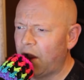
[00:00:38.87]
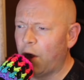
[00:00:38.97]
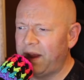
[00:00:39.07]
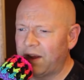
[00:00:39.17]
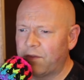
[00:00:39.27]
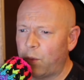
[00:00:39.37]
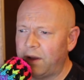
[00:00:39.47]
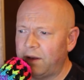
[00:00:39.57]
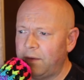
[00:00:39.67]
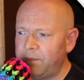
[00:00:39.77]
Helping
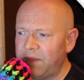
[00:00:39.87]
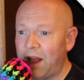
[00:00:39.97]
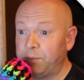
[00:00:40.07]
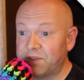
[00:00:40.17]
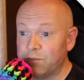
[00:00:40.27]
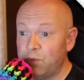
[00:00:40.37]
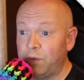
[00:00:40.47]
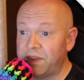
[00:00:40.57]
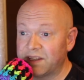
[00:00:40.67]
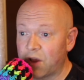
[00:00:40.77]
everyone helps
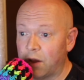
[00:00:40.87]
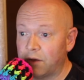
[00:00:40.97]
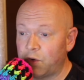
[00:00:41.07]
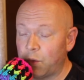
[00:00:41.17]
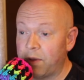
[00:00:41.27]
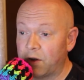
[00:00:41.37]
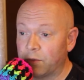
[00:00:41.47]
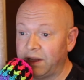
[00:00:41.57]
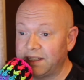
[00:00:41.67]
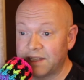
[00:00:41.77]
move this convo to a better
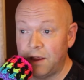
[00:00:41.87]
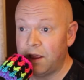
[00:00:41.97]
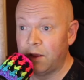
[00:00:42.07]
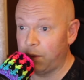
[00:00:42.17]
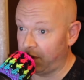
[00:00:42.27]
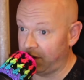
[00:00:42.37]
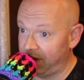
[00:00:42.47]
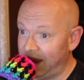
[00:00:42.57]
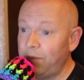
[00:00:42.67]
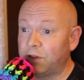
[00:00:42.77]
place. We would have
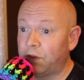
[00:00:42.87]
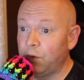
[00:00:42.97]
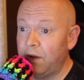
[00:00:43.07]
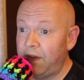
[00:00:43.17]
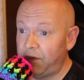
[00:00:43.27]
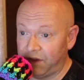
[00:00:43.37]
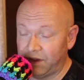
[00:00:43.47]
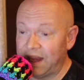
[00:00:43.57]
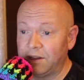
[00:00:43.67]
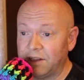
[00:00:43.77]
been able to if you
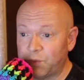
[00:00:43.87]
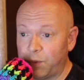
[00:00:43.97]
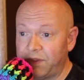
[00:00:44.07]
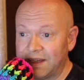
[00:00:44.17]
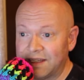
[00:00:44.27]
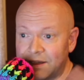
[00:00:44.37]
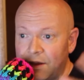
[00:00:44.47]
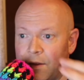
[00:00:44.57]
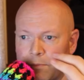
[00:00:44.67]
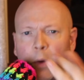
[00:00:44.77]
could tell us what this
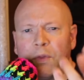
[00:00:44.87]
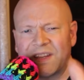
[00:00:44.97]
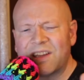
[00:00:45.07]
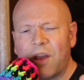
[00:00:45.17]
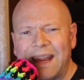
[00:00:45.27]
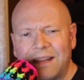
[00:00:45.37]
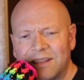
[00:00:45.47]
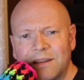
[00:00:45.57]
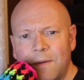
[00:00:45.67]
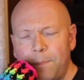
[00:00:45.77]
both
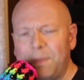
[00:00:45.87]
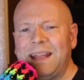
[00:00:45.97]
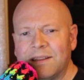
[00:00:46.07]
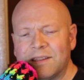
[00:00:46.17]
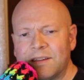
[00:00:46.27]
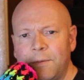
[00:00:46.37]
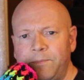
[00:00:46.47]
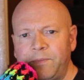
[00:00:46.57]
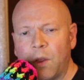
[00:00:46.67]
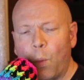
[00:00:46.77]
sides means.
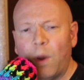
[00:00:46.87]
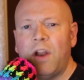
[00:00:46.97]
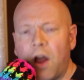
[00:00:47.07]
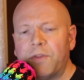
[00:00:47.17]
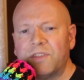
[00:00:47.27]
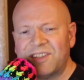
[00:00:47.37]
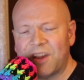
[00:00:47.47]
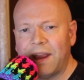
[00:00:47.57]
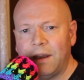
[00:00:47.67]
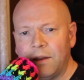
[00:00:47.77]
What other
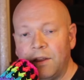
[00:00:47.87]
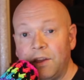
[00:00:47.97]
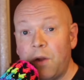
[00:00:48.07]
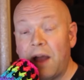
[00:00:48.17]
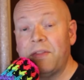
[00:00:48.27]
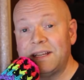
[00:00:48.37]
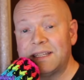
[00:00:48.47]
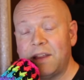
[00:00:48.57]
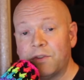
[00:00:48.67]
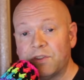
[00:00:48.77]
side? You know how they
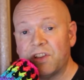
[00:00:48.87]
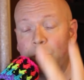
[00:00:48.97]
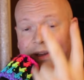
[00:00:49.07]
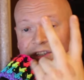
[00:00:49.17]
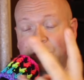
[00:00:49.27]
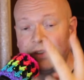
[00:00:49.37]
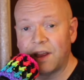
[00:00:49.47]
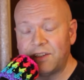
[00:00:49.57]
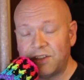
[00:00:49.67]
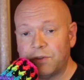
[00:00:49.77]
say there's always two
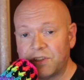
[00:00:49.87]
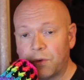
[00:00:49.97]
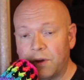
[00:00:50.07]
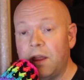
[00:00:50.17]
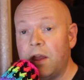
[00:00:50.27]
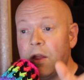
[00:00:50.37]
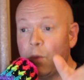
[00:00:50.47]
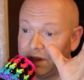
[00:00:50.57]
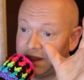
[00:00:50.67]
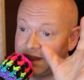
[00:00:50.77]
sides to a story?
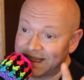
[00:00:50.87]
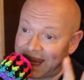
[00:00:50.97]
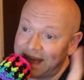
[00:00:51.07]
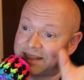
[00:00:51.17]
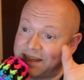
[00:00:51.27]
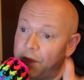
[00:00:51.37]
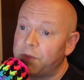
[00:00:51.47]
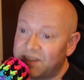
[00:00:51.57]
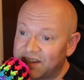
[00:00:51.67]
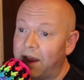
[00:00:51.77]
Well, in this case, the
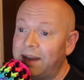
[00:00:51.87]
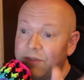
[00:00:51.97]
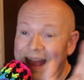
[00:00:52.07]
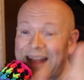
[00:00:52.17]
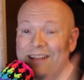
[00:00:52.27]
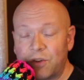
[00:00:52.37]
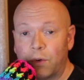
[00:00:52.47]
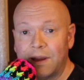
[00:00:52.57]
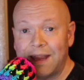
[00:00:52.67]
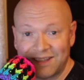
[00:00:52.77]
other side, that
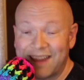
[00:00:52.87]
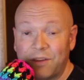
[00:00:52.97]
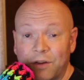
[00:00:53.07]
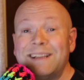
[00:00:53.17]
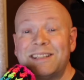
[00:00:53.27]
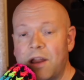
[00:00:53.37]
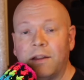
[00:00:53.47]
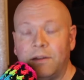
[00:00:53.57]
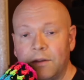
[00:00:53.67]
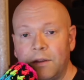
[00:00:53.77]
story, is that there is
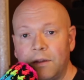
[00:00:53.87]
none.